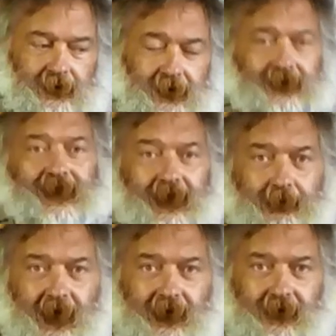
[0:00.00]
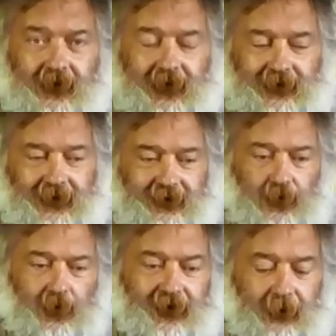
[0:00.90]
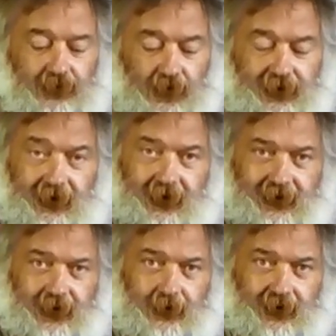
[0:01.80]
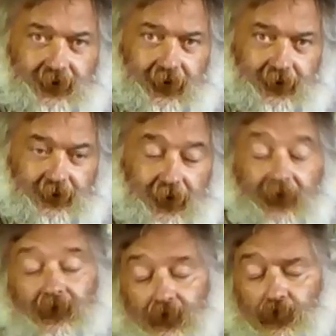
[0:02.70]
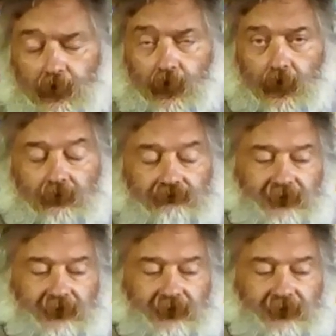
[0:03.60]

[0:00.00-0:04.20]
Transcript: So the second part of this is that when they brought in this new standard and the new law,